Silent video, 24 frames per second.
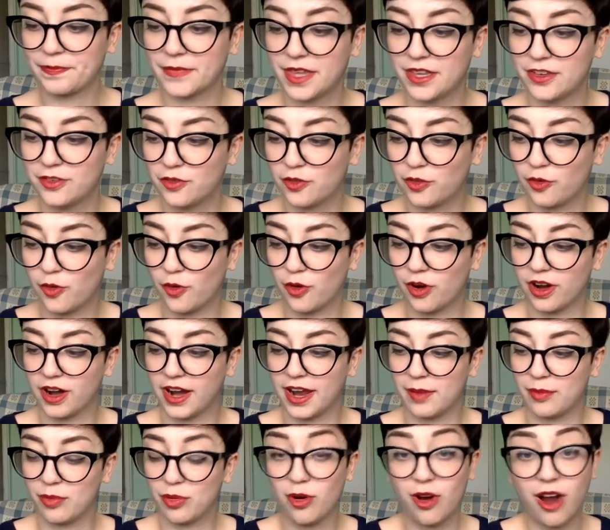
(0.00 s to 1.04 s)
for a
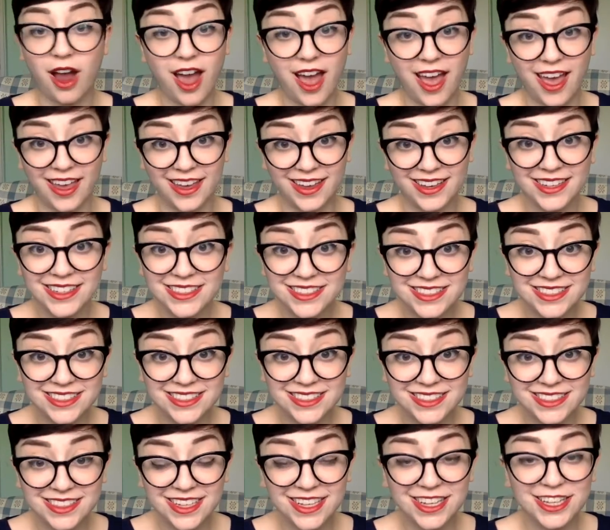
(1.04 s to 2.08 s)

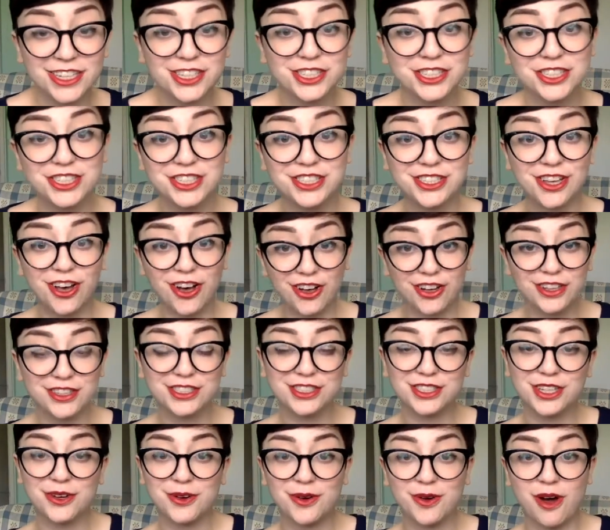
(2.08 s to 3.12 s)
prize, she's
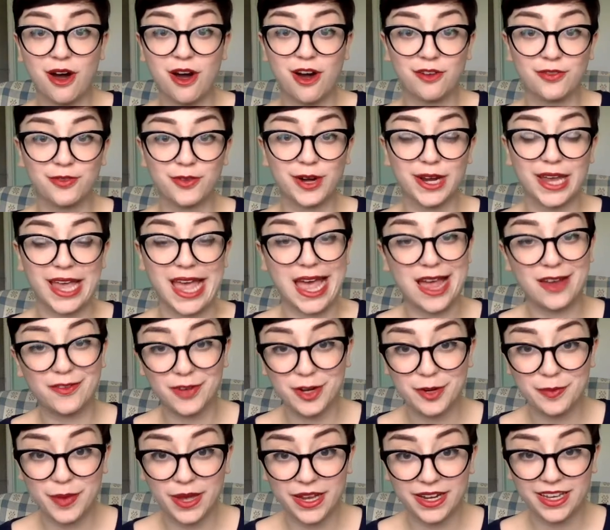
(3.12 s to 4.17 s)
also offering
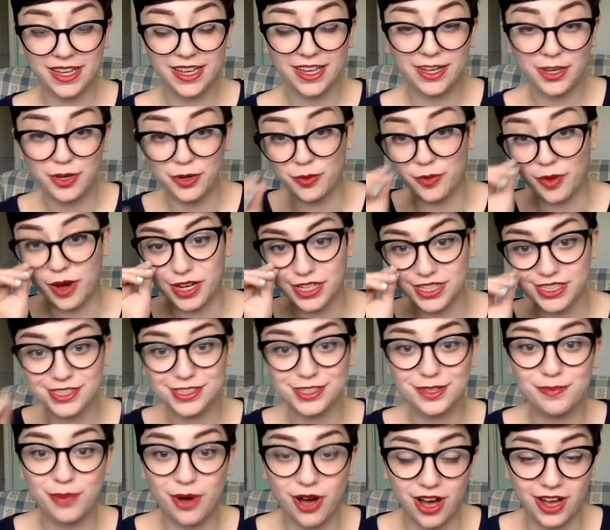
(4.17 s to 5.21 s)
everybody who watches the
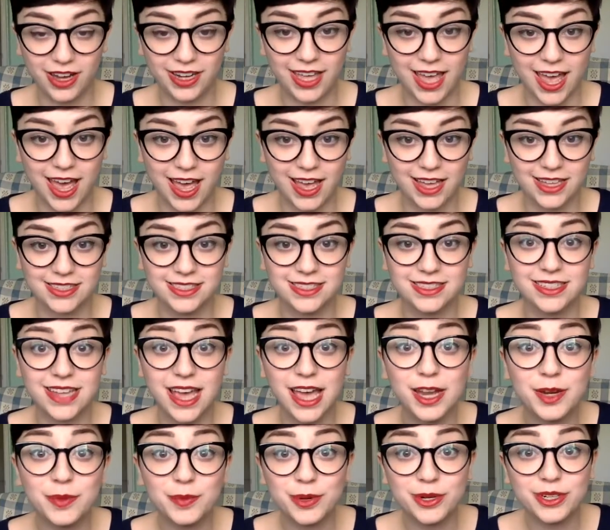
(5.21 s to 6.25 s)
podcast
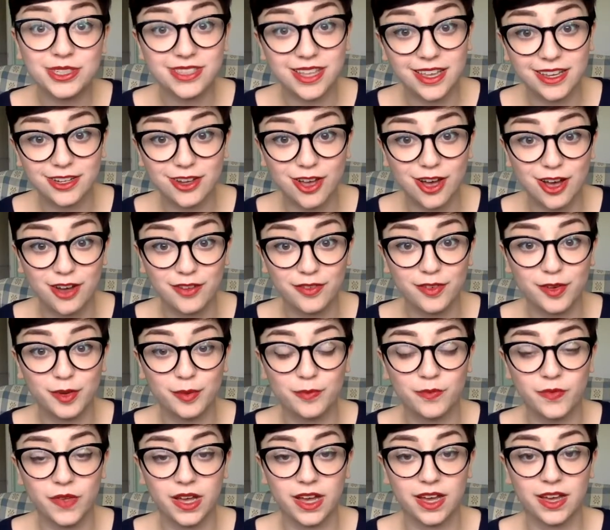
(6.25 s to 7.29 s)
10% off
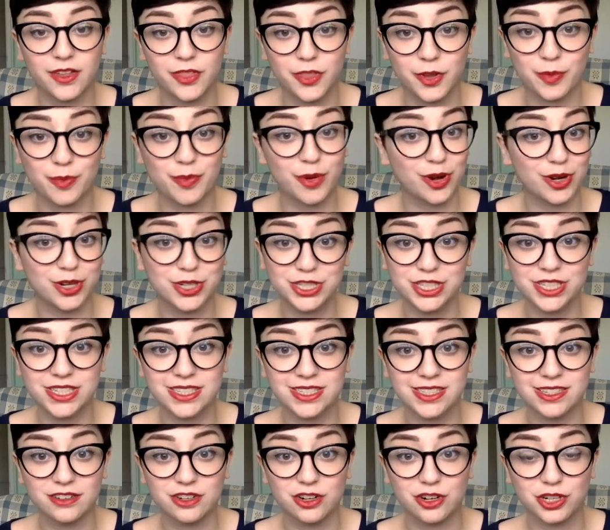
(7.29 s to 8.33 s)
of their purchase
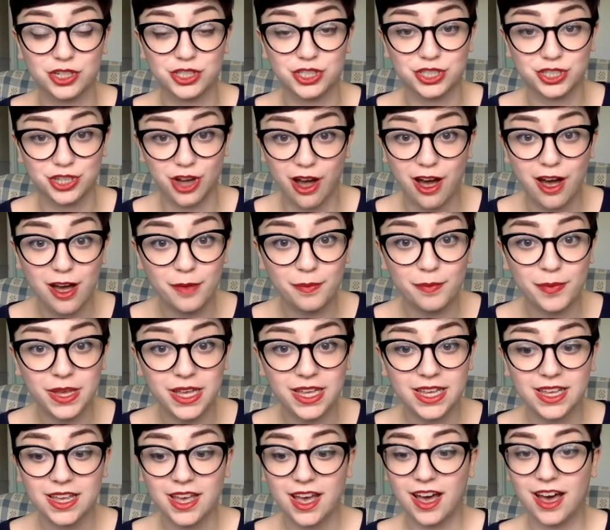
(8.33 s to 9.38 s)
in her shop.
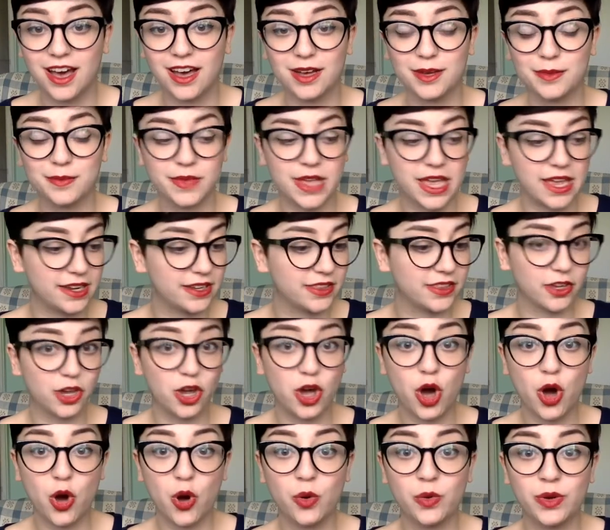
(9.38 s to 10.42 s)
And the
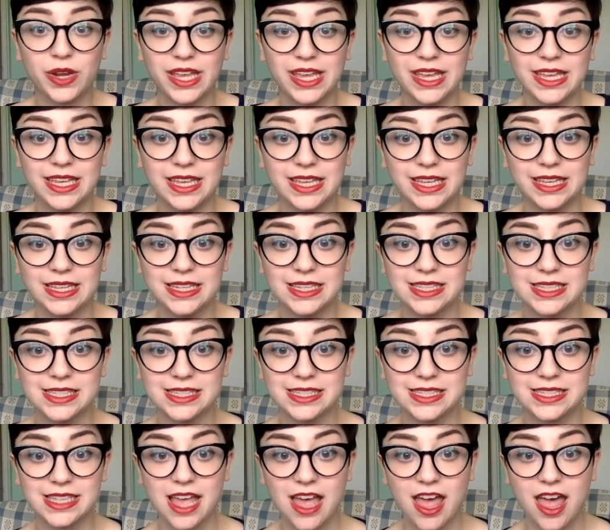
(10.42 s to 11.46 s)
code is